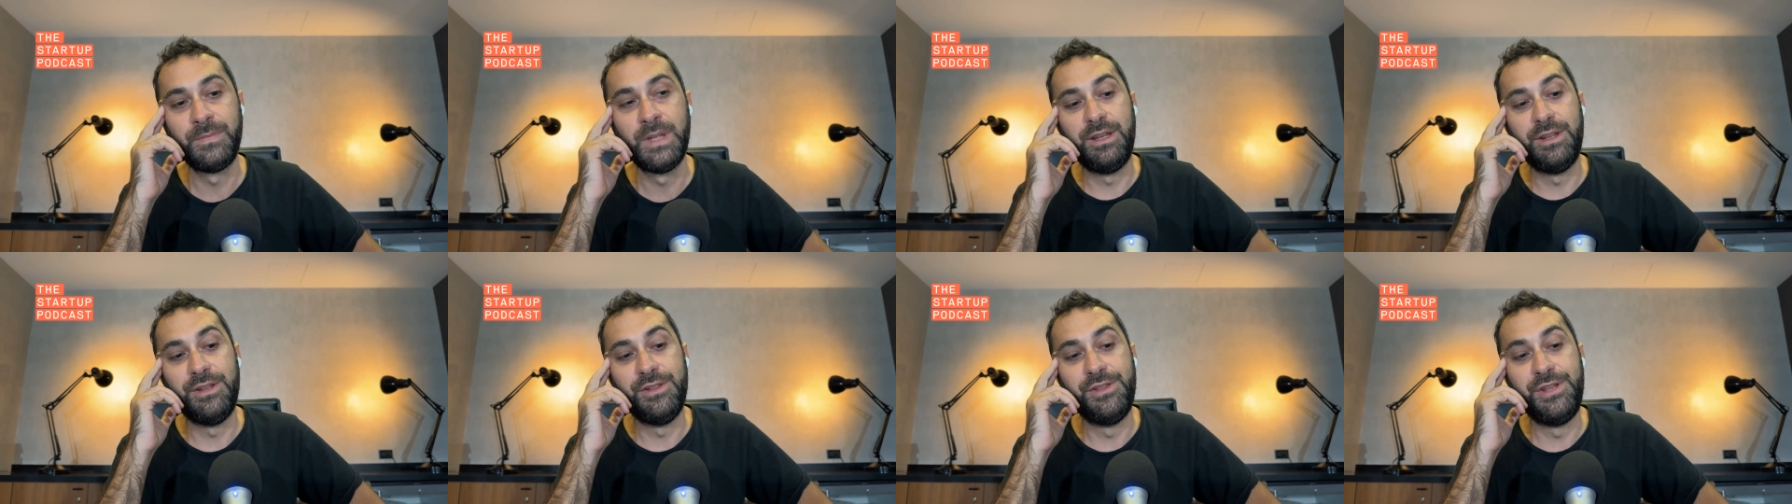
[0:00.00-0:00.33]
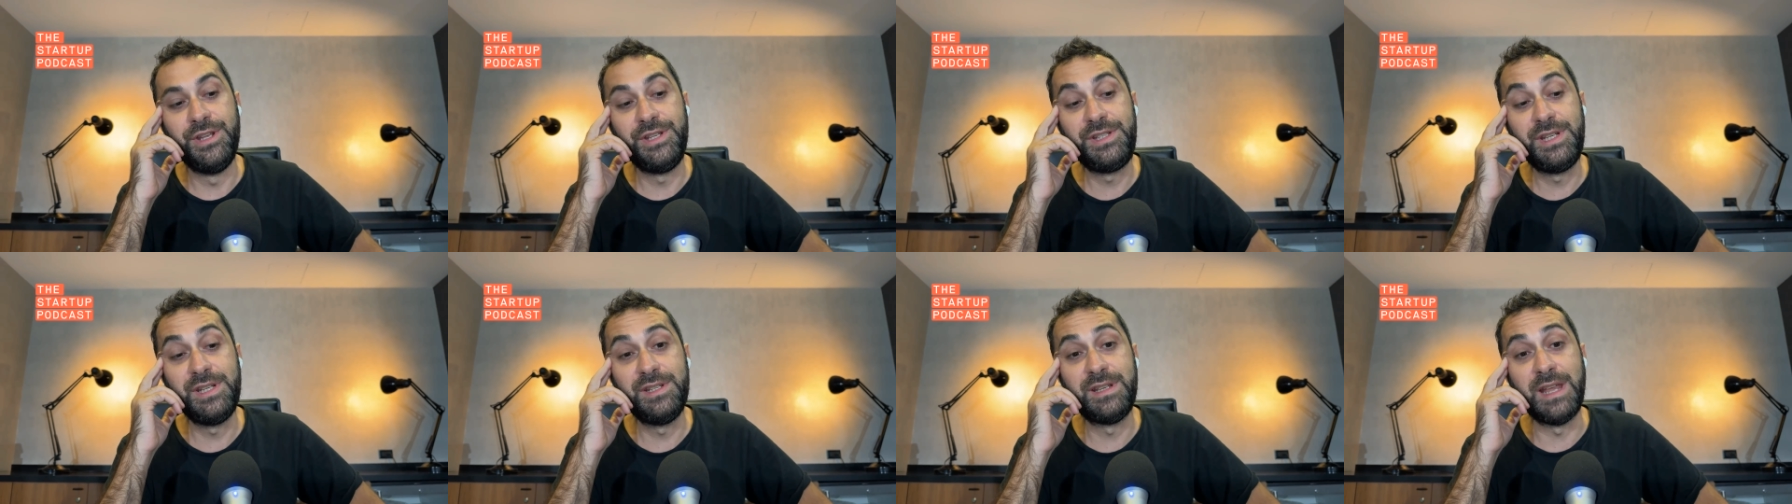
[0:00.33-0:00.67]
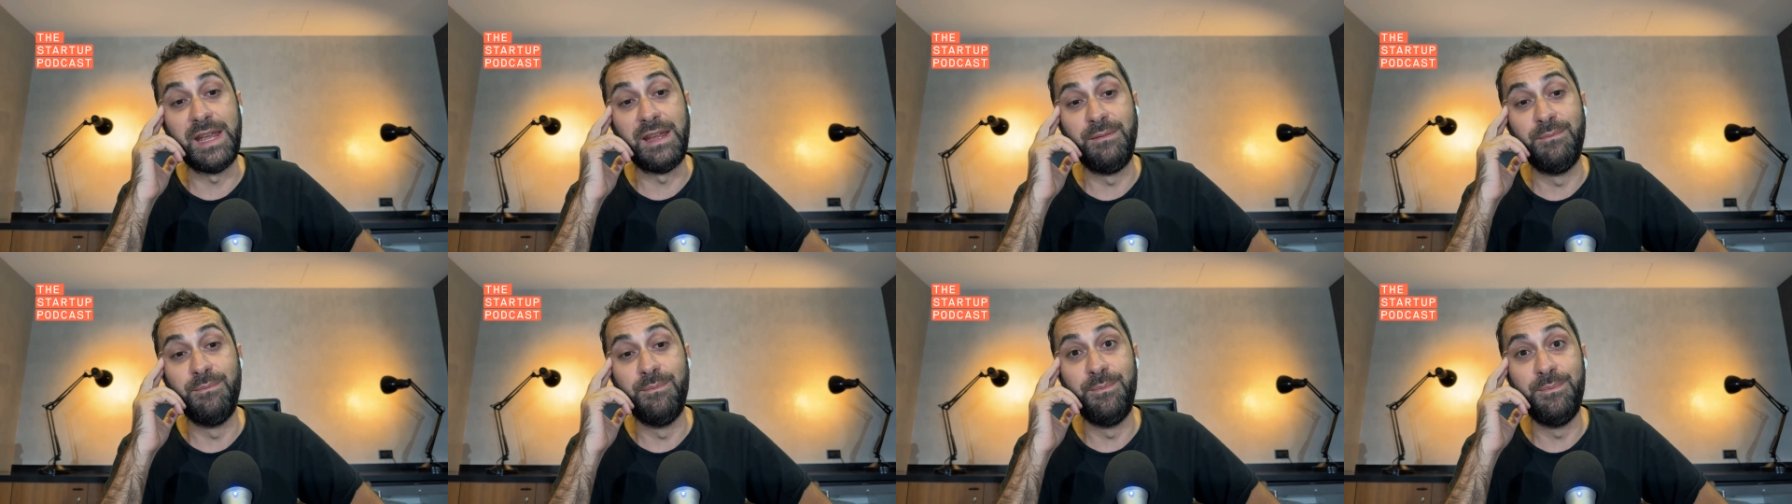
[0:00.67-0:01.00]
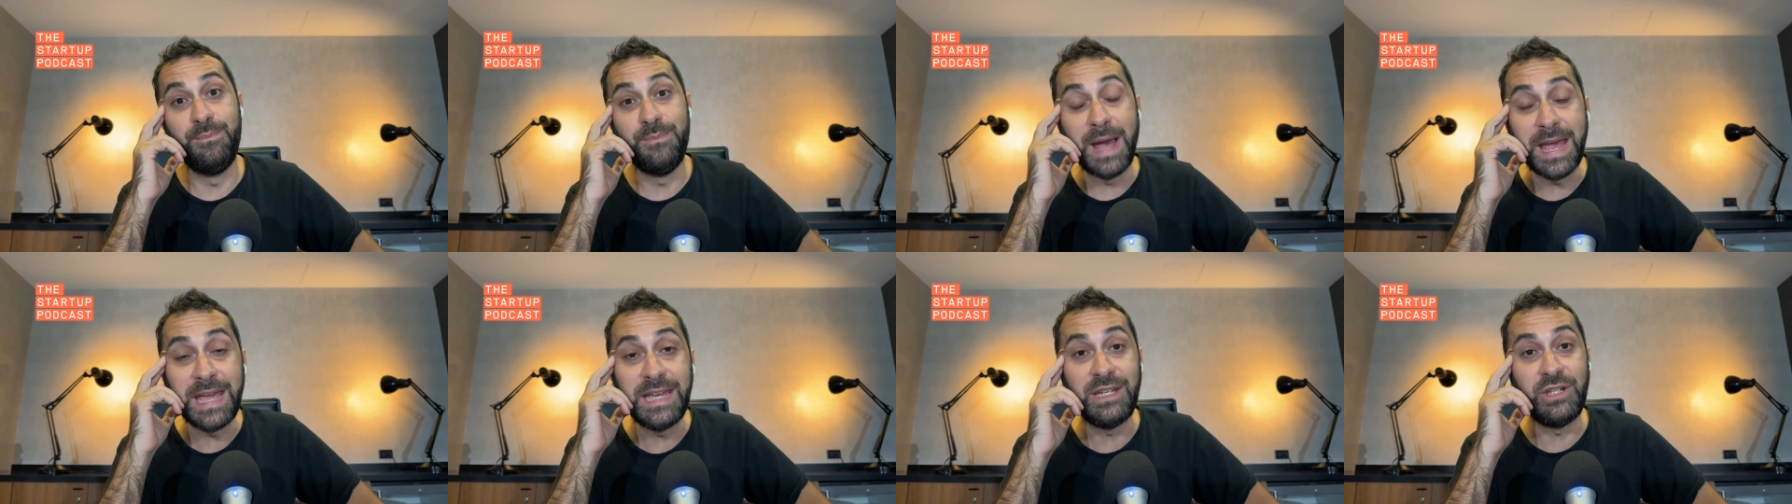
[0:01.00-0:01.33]
This is a
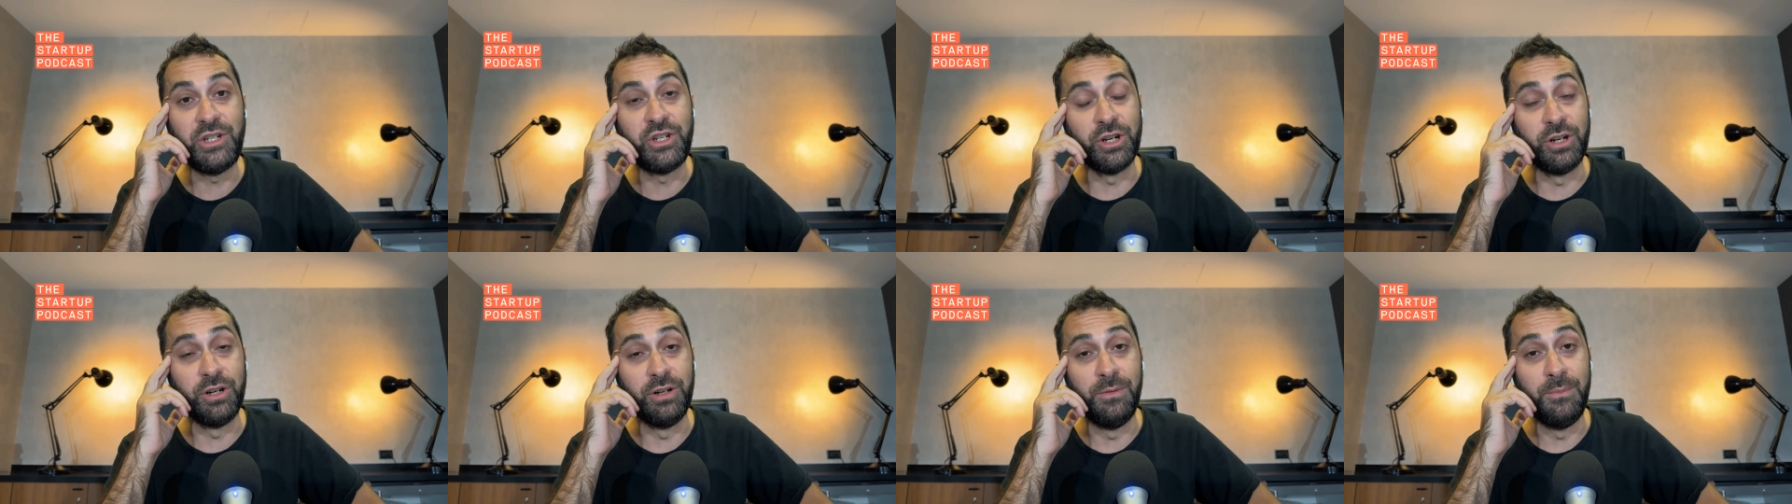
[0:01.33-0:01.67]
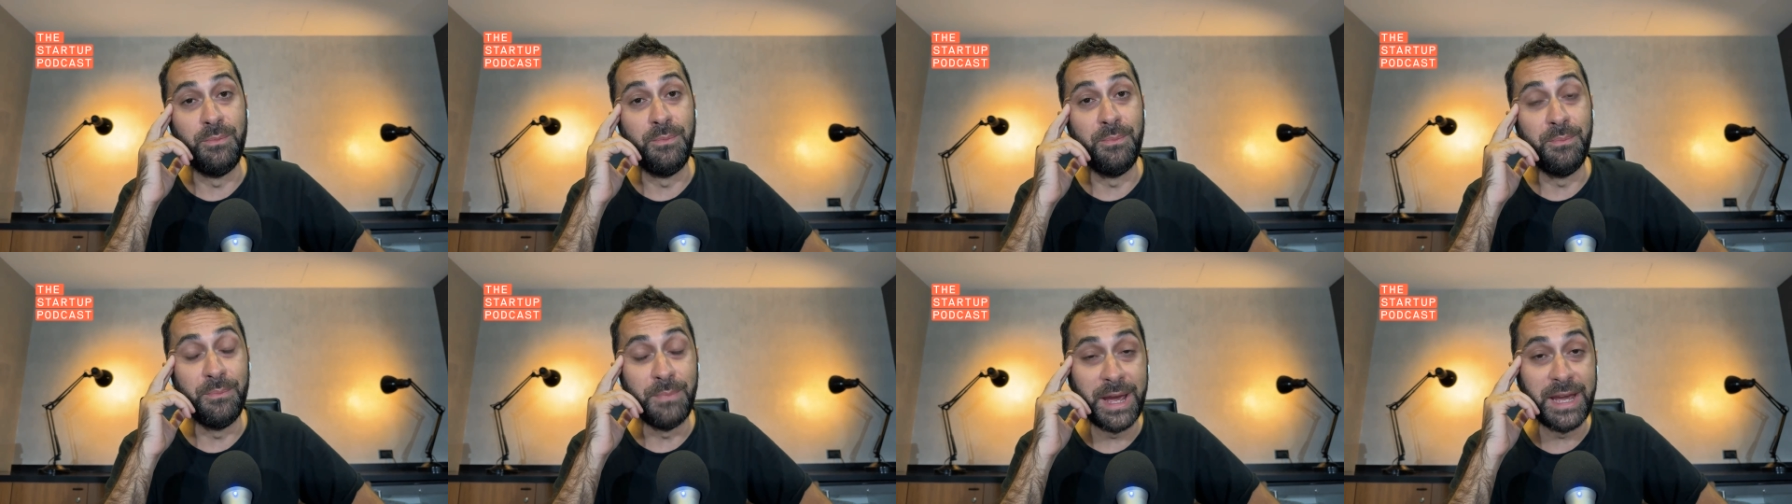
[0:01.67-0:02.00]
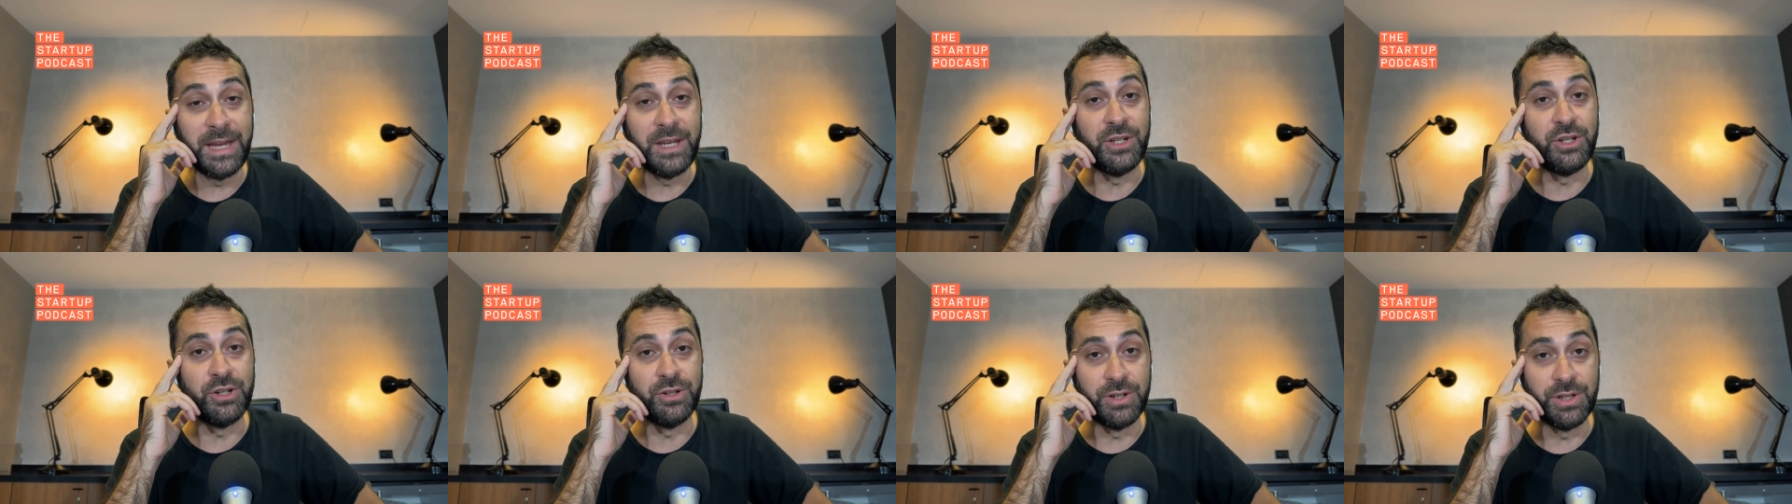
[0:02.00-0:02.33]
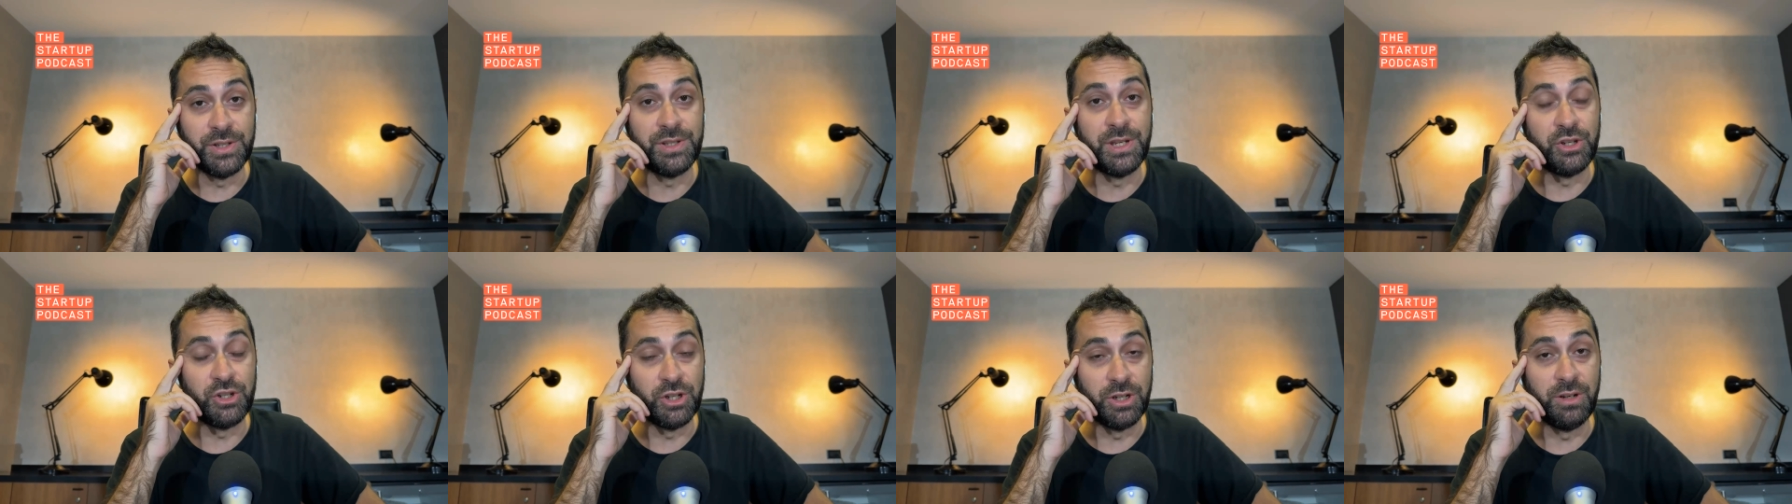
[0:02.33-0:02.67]
major, major
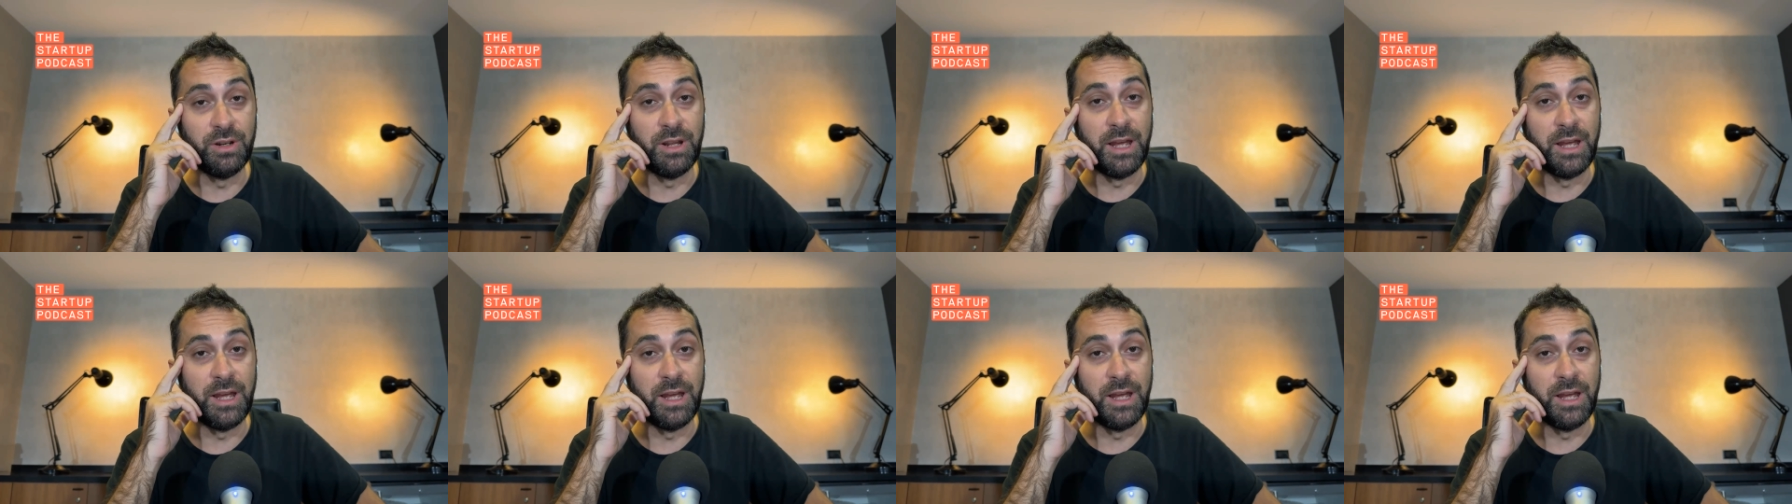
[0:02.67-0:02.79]
decision